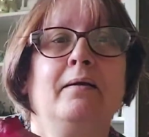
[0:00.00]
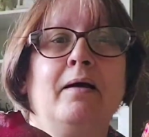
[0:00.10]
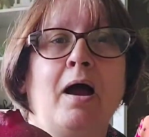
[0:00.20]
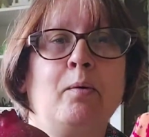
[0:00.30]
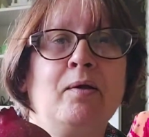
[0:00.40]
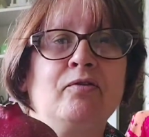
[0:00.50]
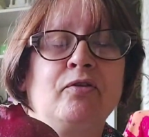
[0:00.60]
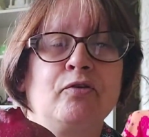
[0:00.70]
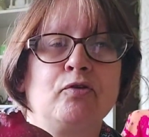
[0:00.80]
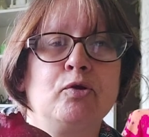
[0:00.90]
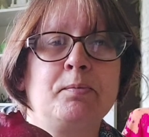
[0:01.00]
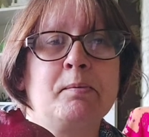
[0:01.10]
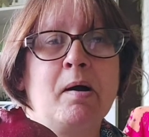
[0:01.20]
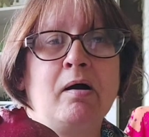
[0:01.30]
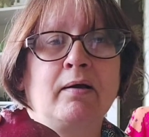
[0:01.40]
I went to the
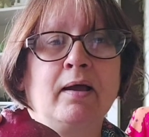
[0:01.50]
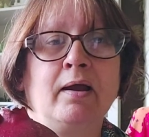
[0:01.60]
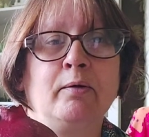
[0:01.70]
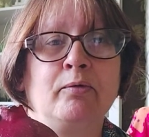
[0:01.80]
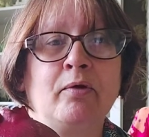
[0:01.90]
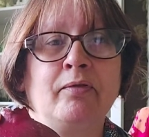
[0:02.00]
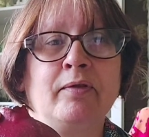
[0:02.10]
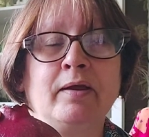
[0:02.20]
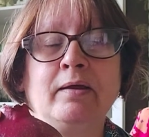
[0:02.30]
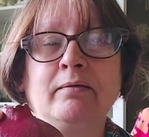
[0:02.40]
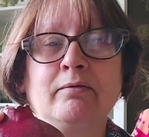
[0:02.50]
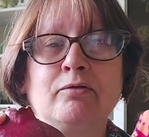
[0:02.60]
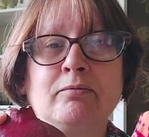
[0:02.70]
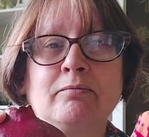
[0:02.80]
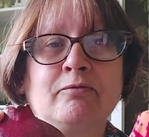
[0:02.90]
supermarket and I was on the
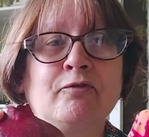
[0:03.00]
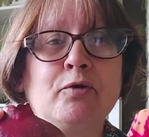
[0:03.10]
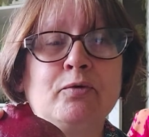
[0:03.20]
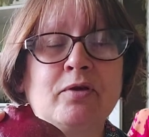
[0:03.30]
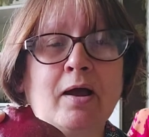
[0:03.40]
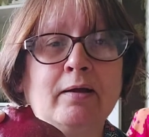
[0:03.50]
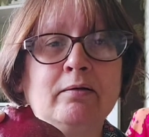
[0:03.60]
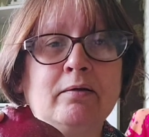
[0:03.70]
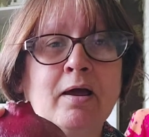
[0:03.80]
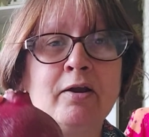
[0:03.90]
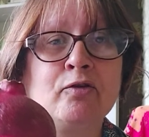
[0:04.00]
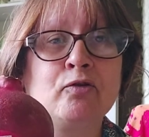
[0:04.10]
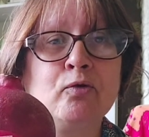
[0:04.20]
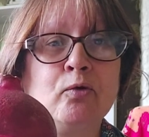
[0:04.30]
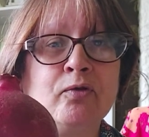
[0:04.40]
fruit aisle and I
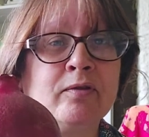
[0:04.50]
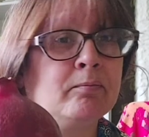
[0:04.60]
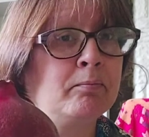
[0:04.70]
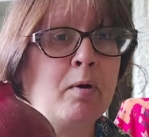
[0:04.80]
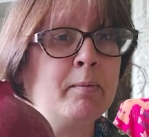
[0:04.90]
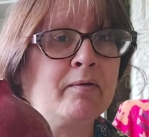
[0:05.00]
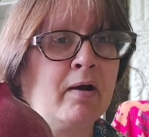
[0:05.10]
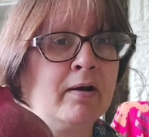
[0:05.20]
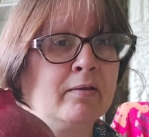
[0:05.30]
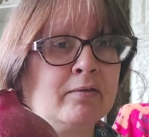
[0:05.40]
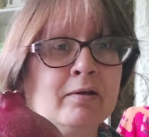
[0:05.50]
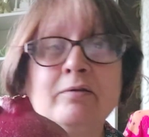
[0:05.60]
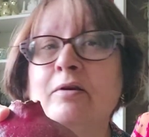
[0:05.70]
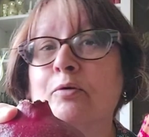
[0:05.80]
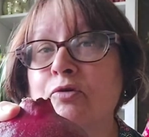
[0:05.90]
saw pomegranates,
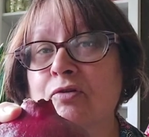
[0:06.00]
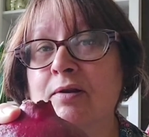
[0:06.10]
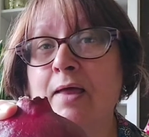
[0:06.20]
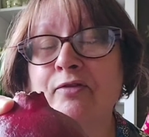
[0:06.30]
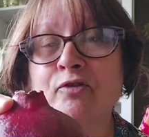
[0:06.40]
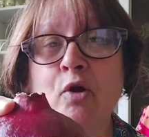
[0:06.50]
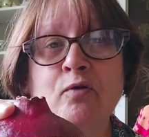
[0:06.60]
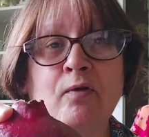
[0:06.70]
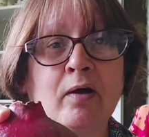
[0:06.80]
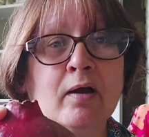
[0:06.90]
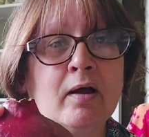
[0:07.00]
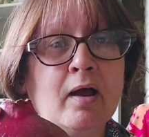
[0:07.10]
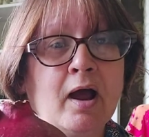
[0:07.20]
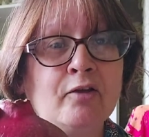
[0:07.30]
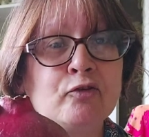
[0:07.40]
and just glanced over,
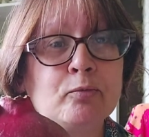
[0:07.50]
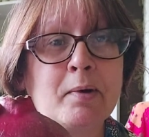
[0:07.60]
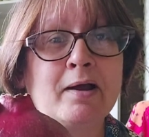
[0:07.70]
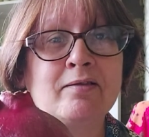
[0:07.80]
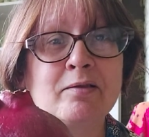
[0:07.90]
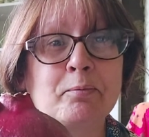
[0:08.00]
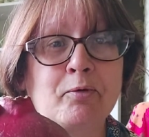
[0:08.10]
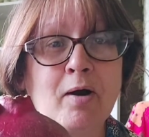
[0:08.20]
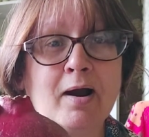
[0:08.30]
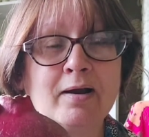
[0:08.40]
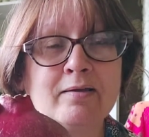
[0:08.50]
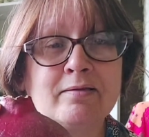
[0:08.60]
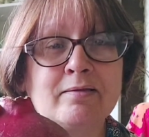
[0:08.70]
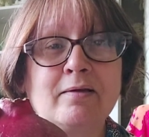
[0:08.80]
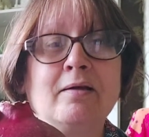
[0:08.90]
and to my surprise